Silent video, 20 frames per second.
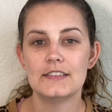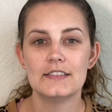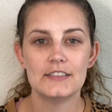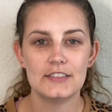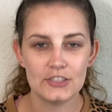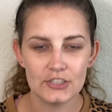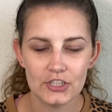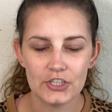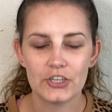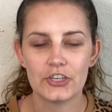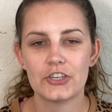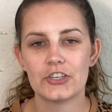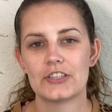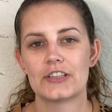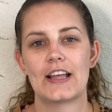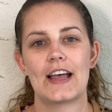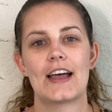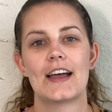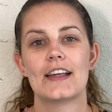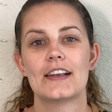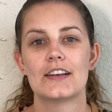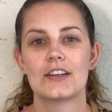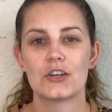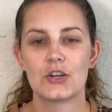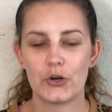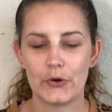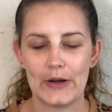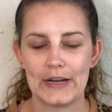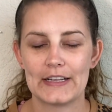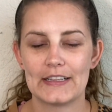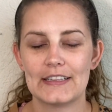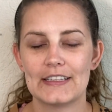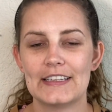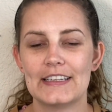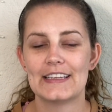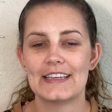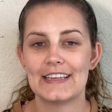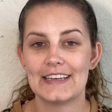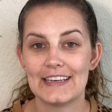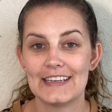you heard that correctly.
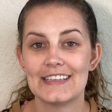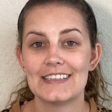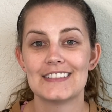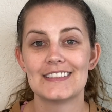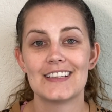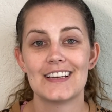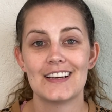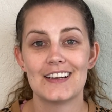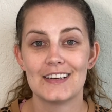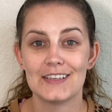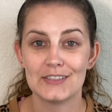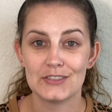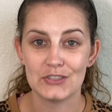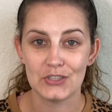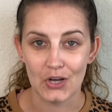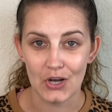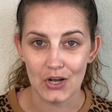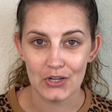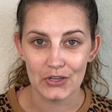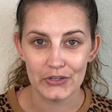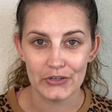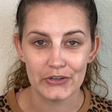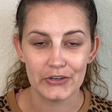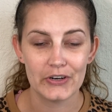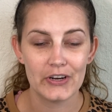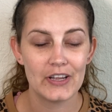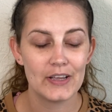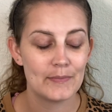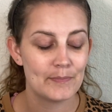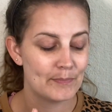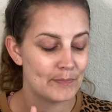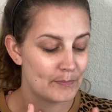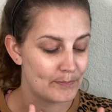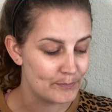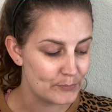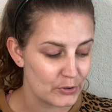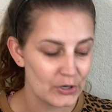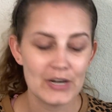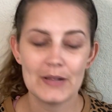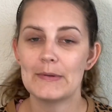It is $1.
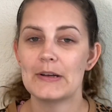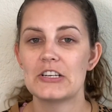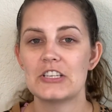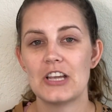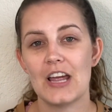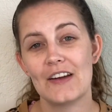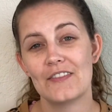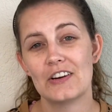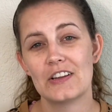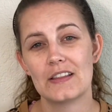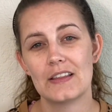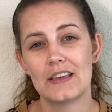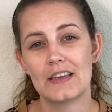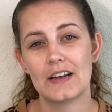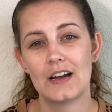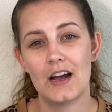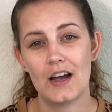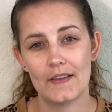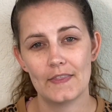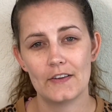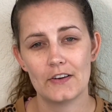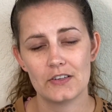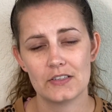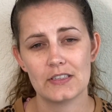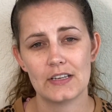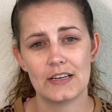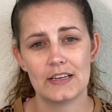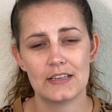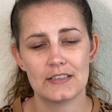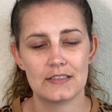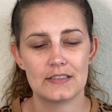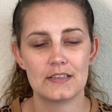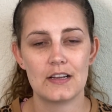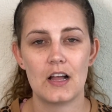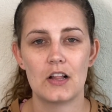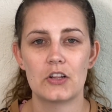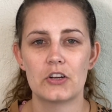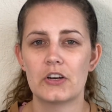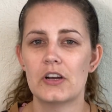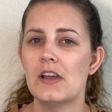Pretty much everything on their site is
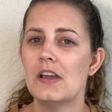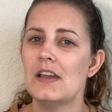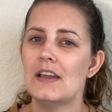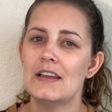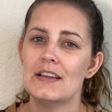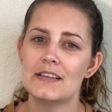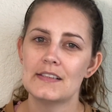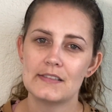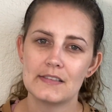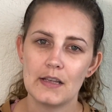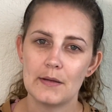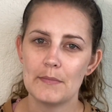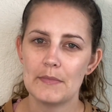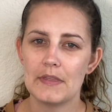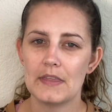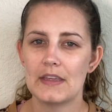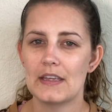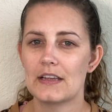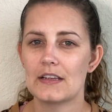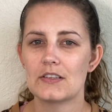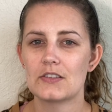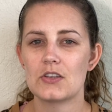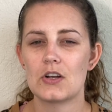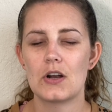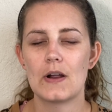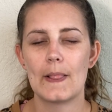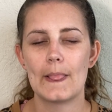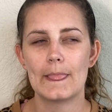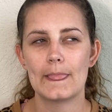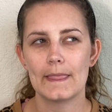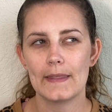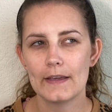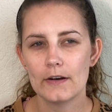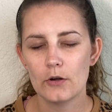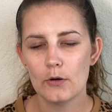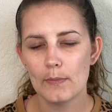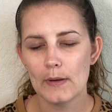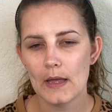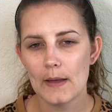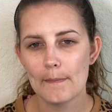$1. Some things are a
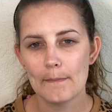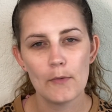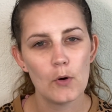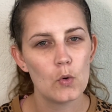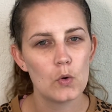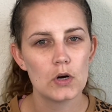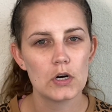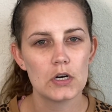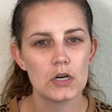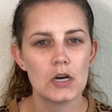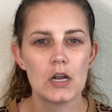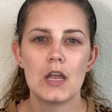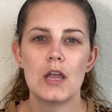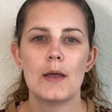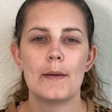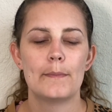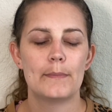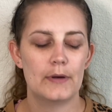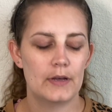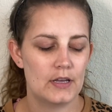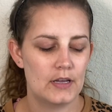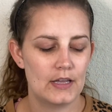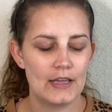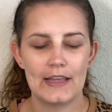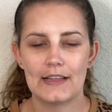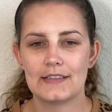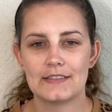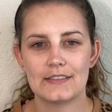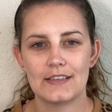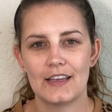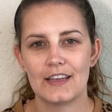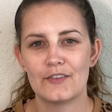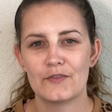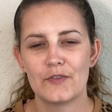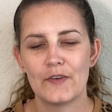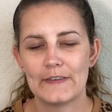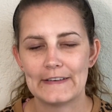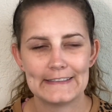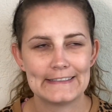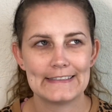little bit more, but it's like
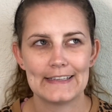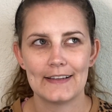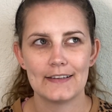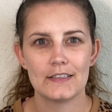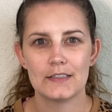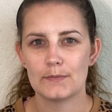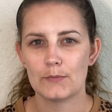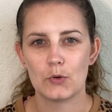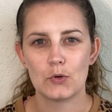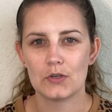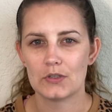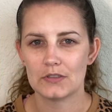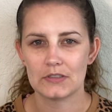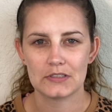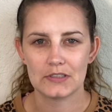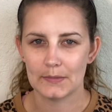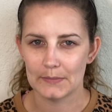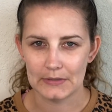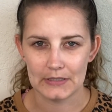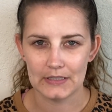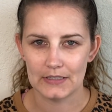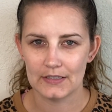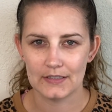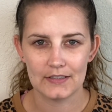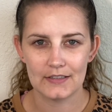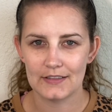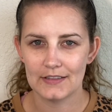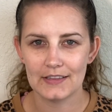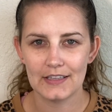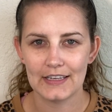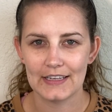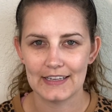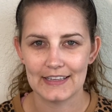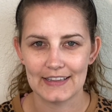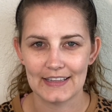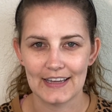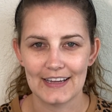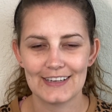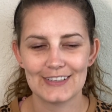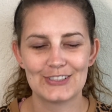50 cents more or something like
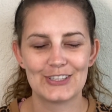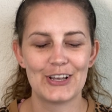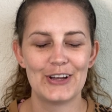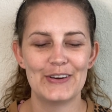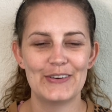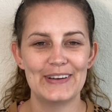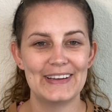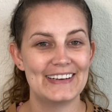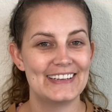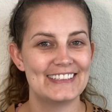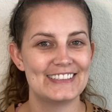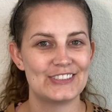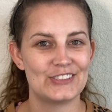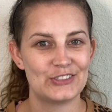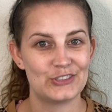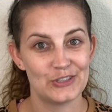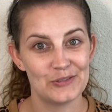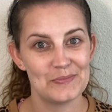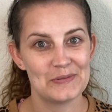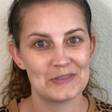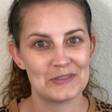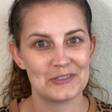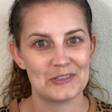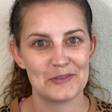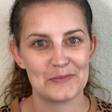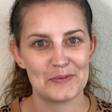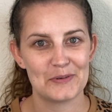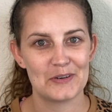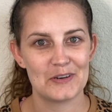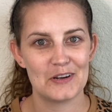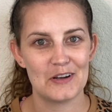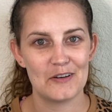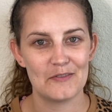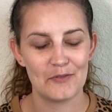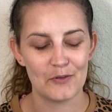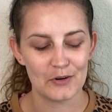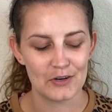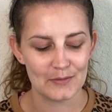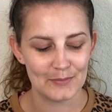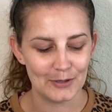that. So it is super, super
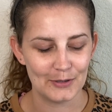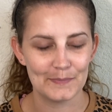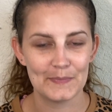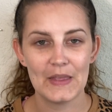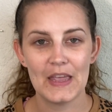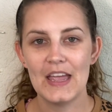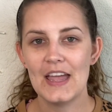affordable.